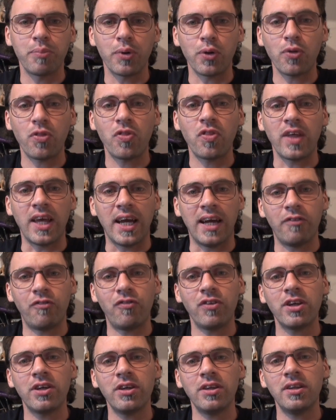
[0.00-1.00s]
Both the
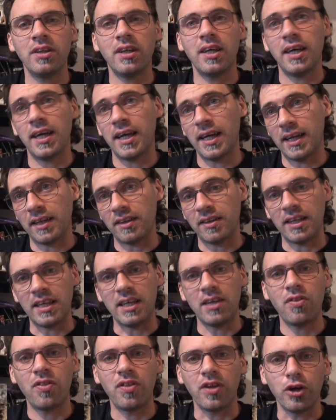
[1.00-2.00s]
African and
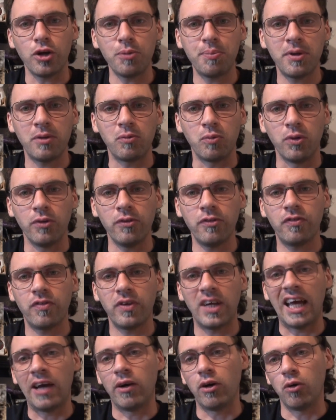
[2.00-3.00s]
Ethiopian wolf,
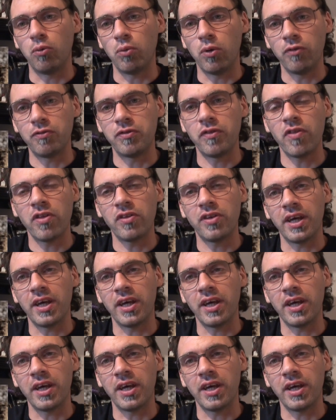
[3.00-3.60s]
our wolf of the